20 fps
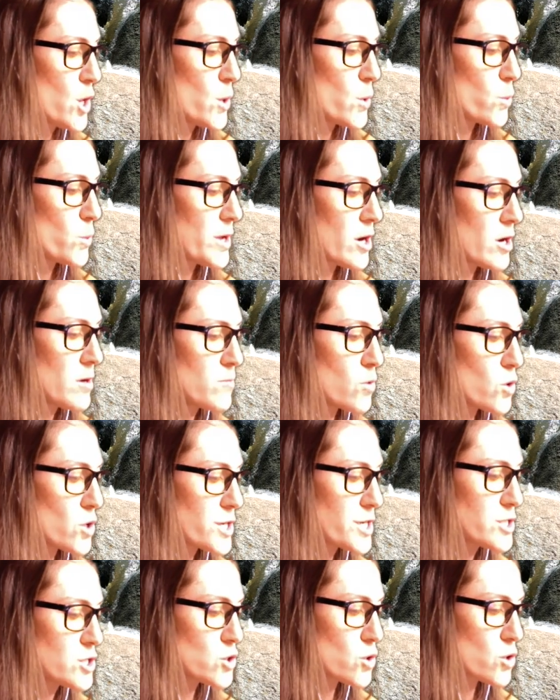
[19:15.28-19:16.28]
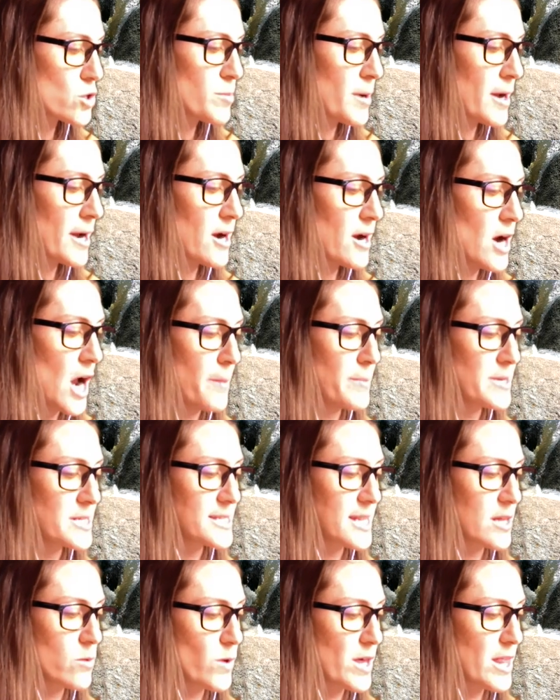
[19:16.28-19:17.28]
We are more controlled by our habits
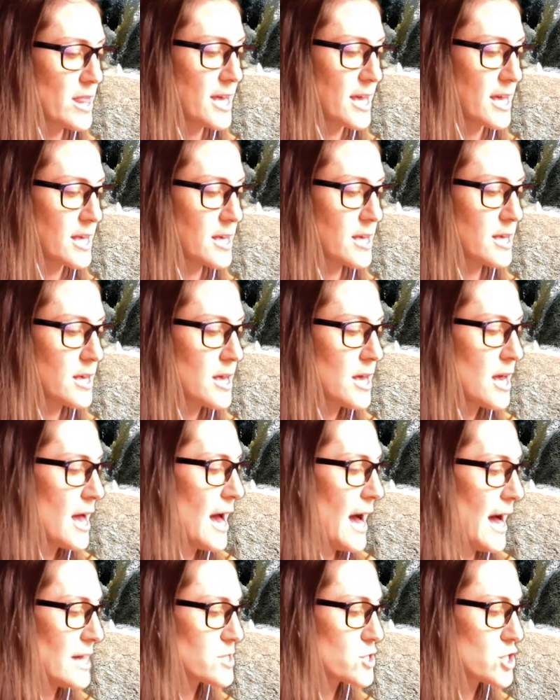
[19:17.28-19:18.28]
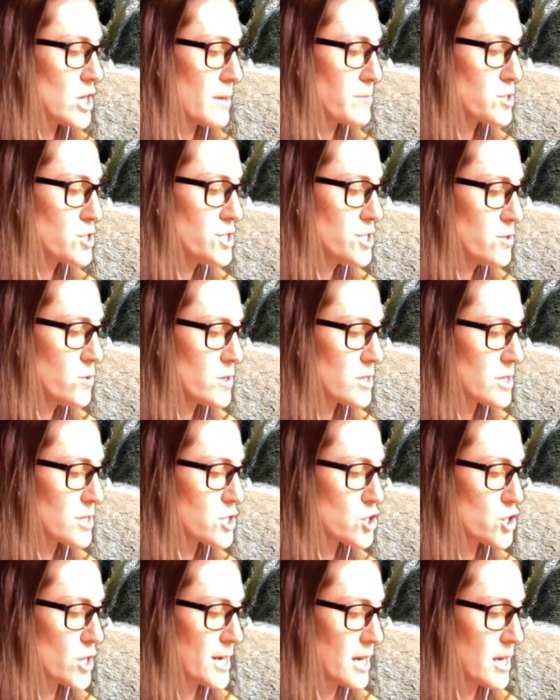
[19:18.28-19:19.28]
than we think. As Chapter 2
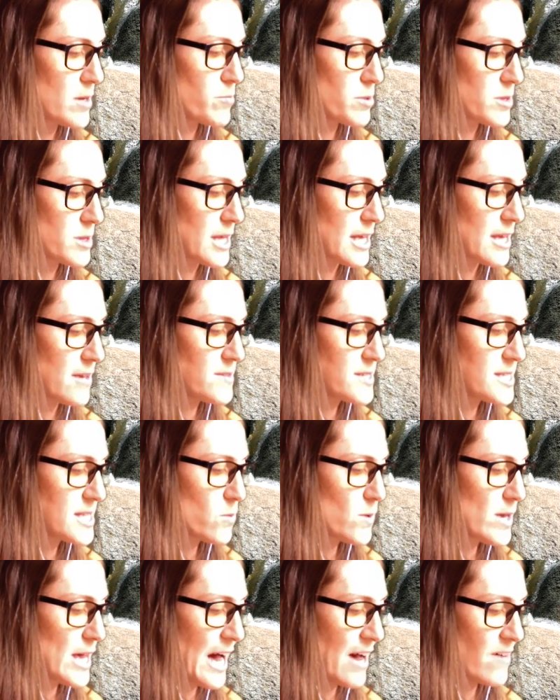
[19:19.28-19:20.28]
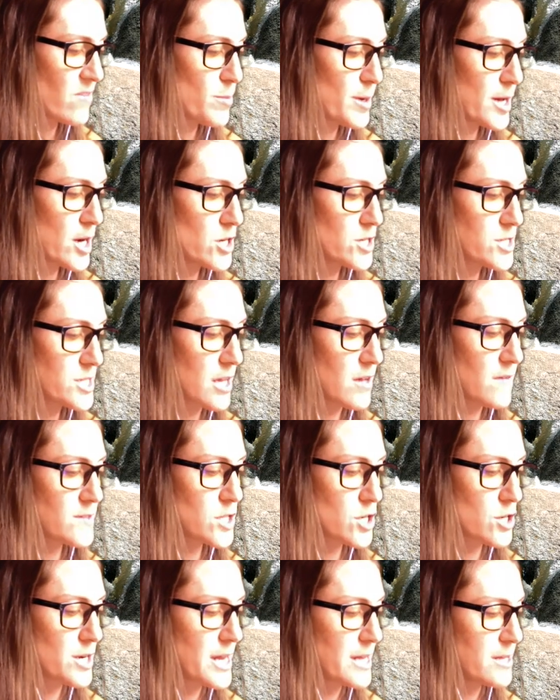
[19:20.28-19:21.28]
illustrated, beliefs that we have about ourselves
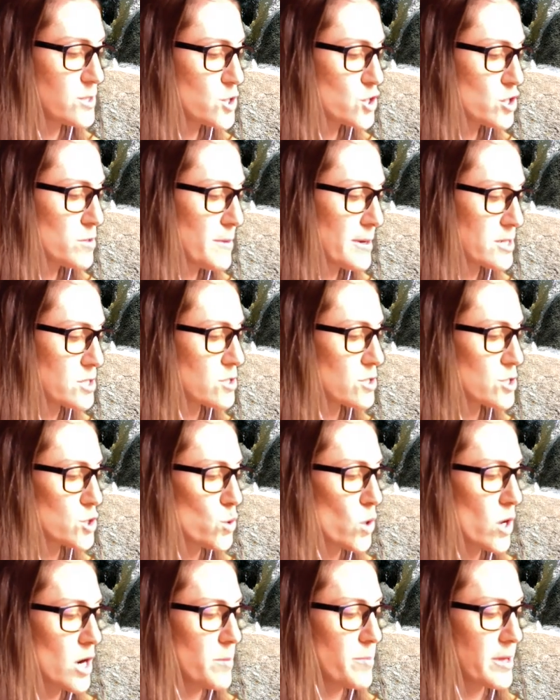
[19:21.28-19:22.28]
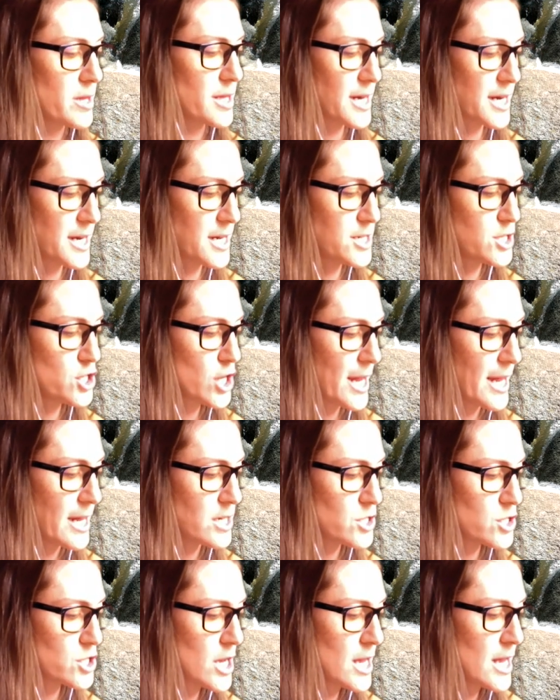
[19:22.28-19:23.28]
are instrumental to our ability to
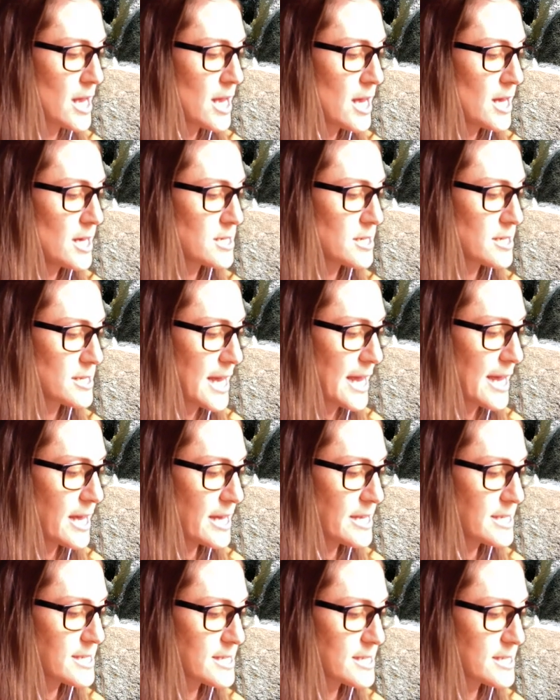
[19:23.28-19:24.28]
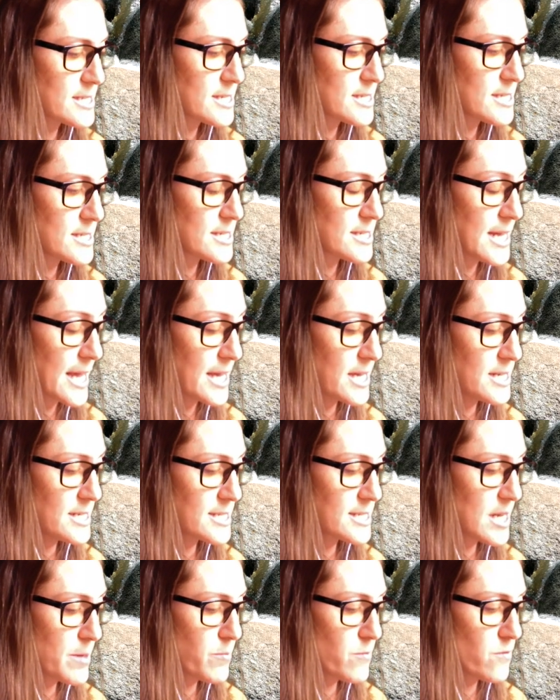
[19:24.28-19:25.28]
change. To take it a
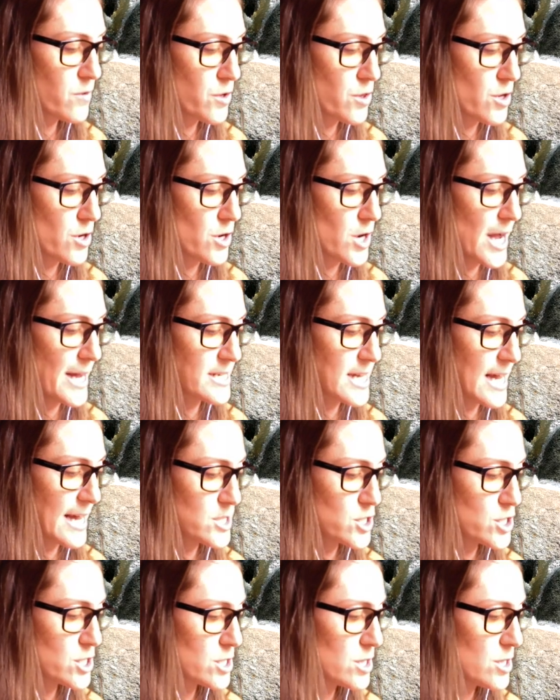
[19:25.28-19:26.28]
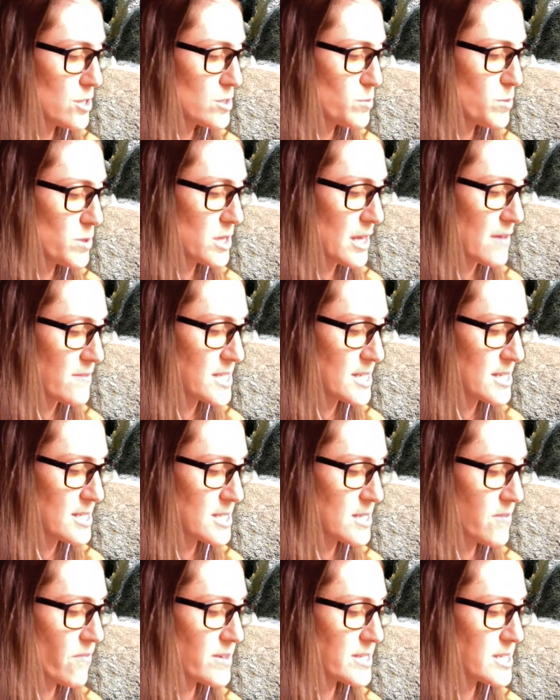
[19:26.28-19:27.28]
step further, attached to those beliefs
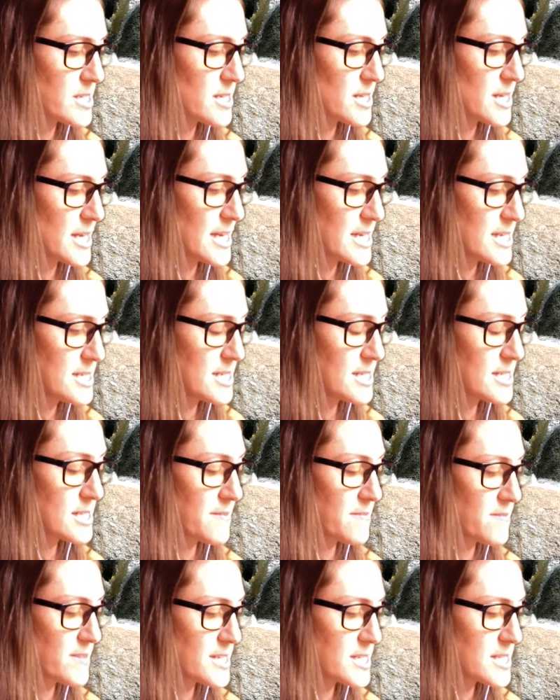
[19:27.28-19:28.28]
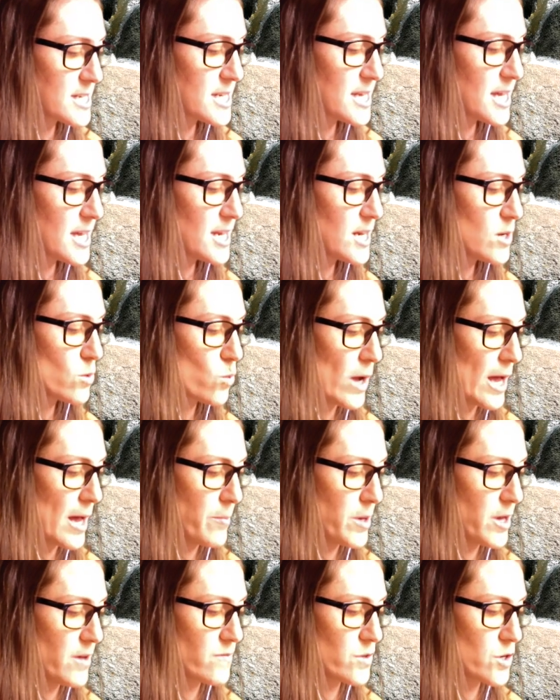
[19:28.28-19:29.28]
is a sophisticated web
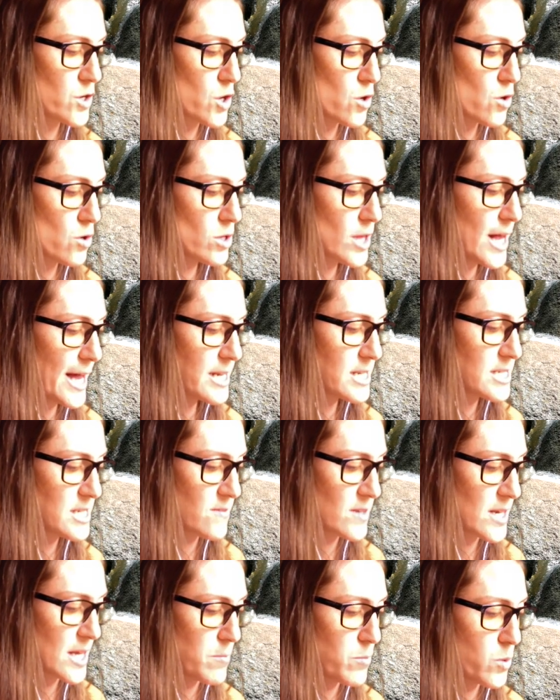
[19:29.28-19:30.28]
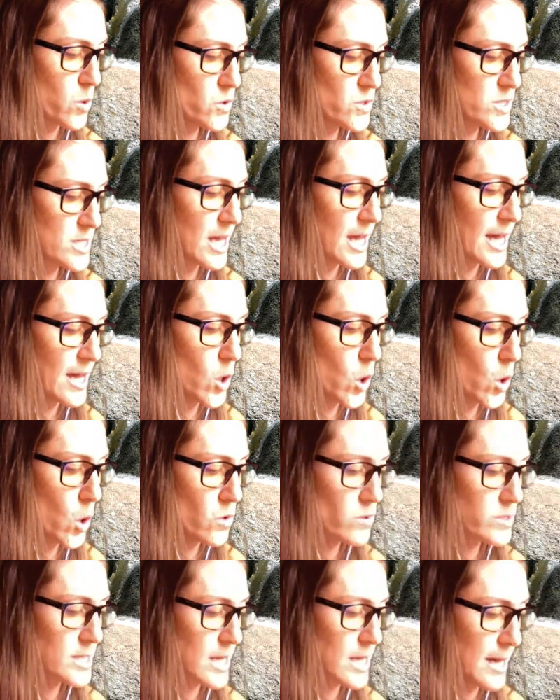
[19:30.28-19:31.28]
of neural activity pulsing at
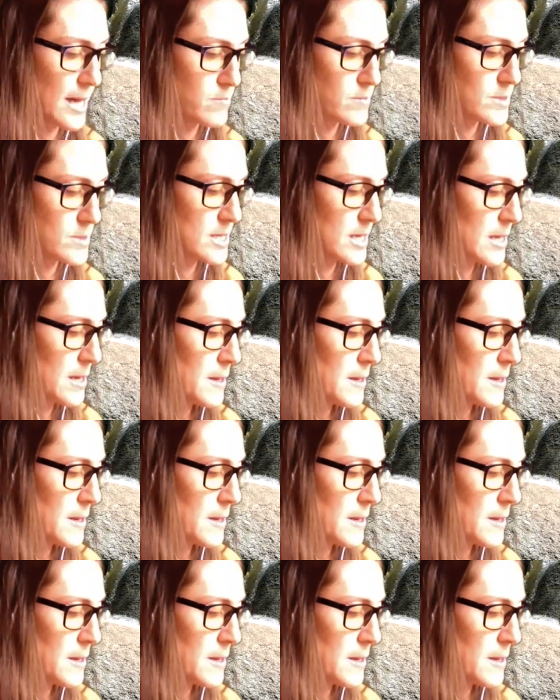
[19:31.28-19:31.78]
all times.